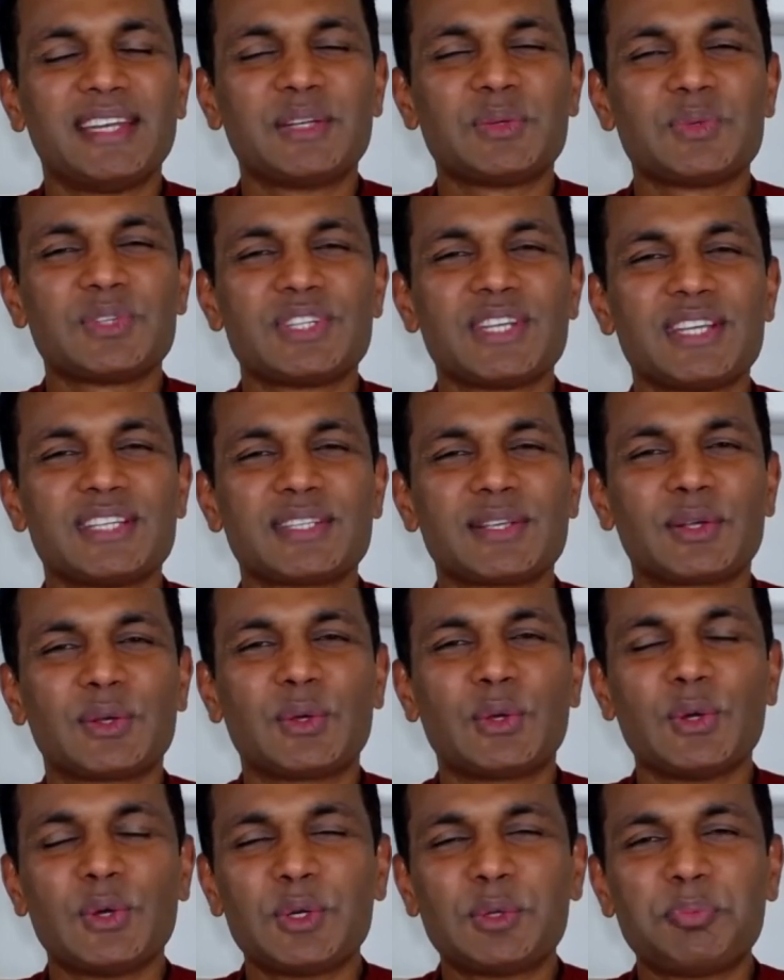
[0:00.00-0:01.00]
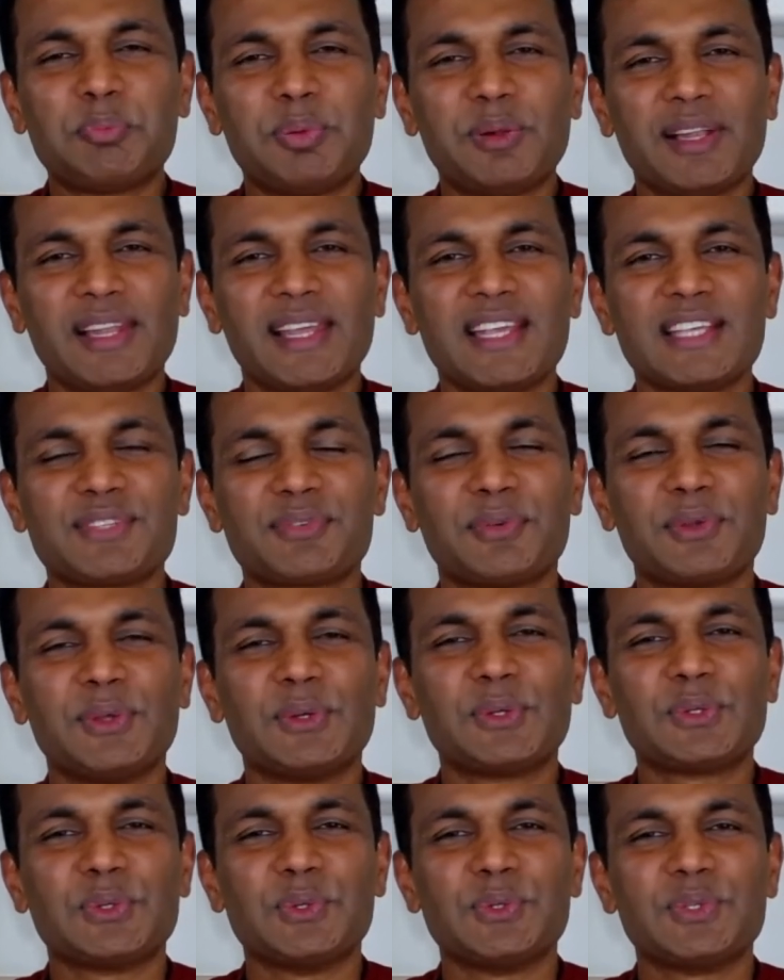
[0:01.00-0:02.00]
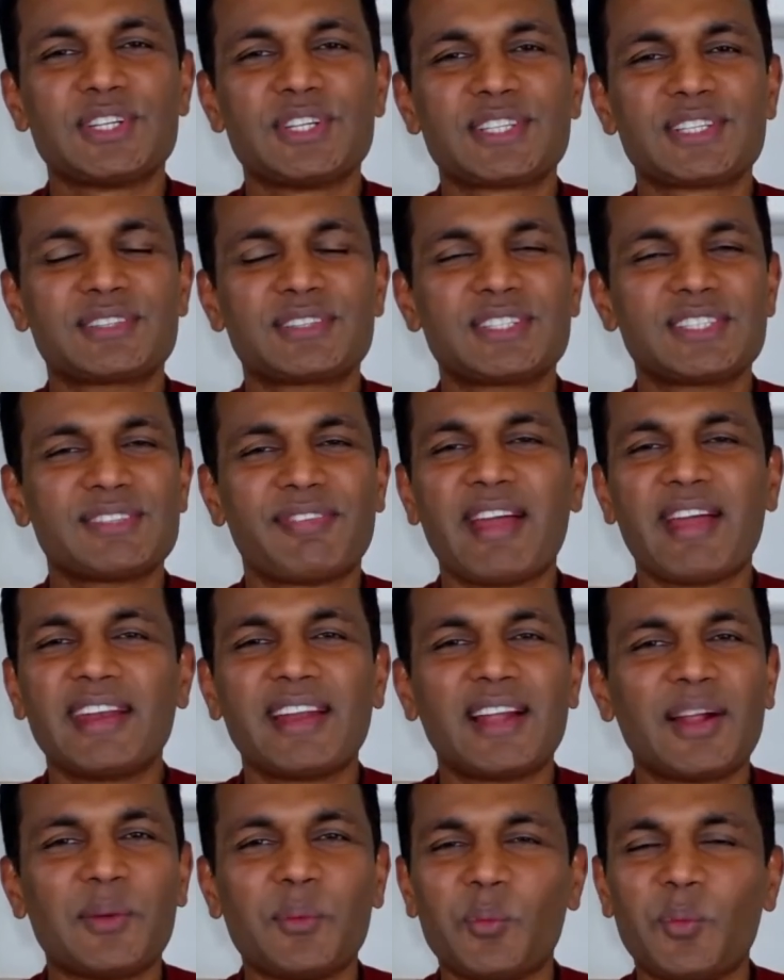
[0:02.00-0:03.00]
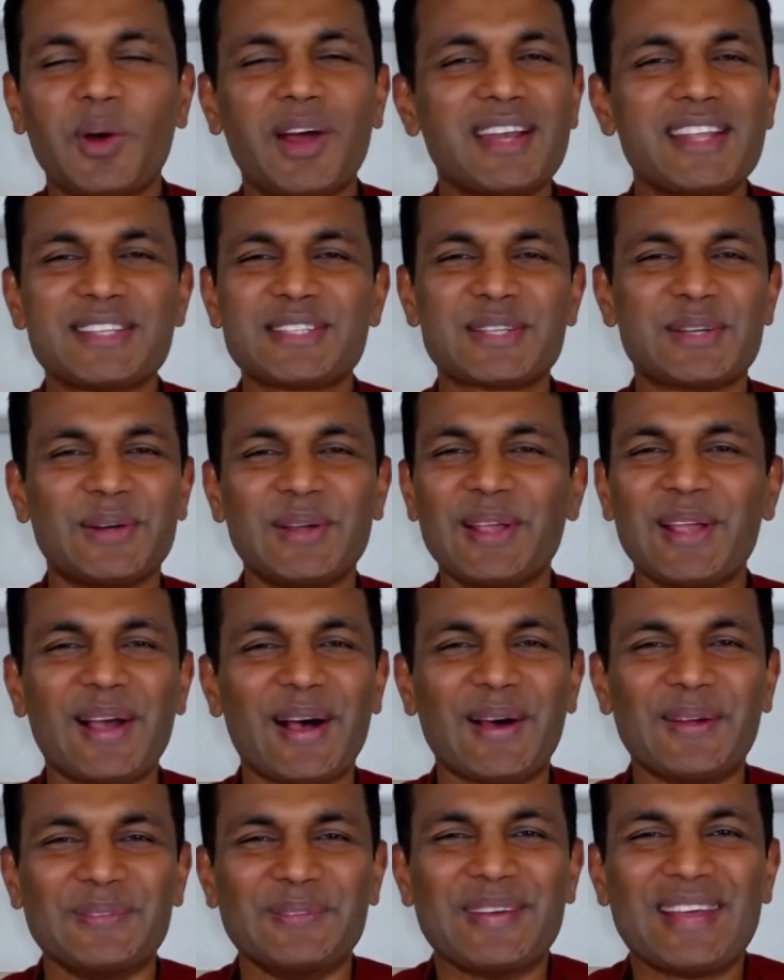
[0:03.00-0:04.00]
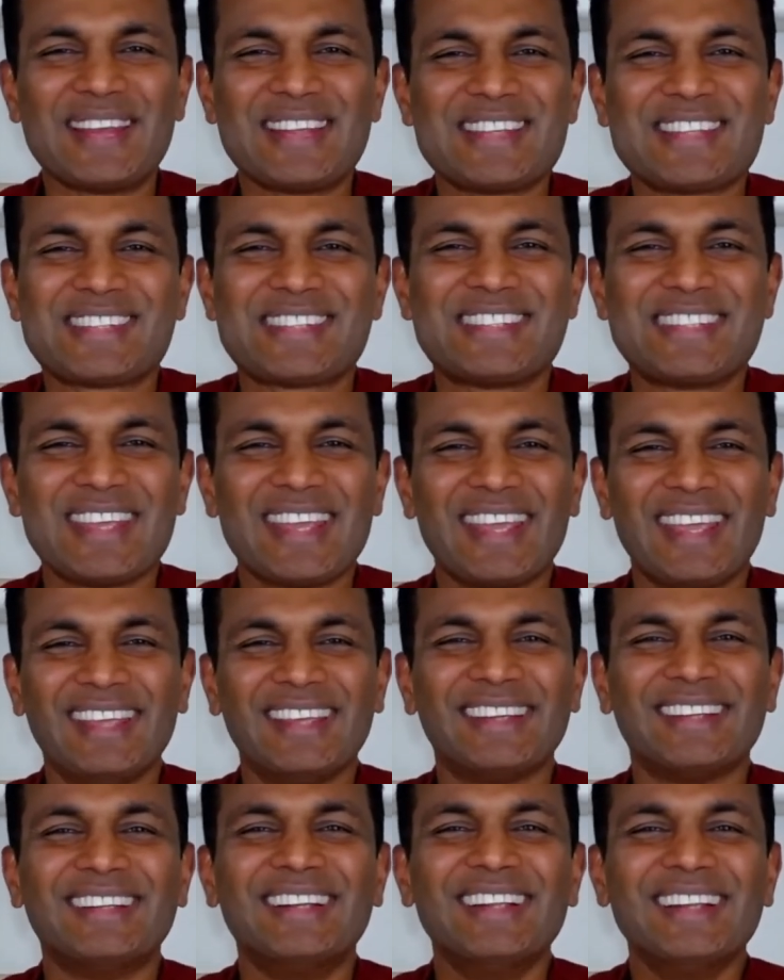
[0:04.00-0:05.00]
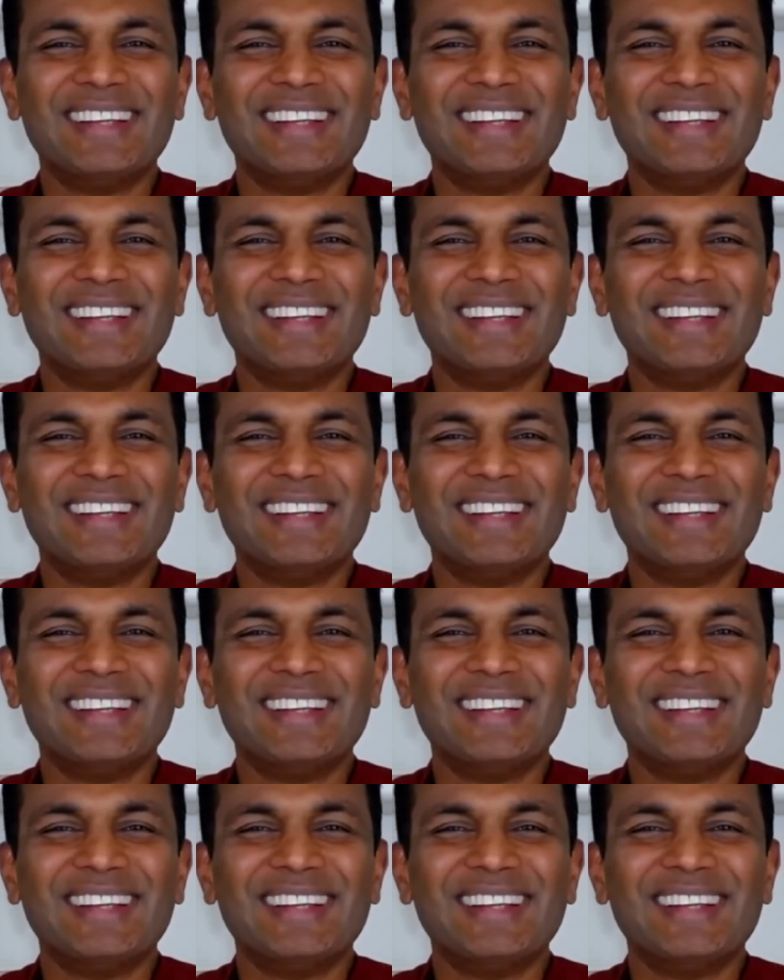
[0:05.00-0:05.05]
with Jay, is a good place for you to just find out what is going on. Where is Jay?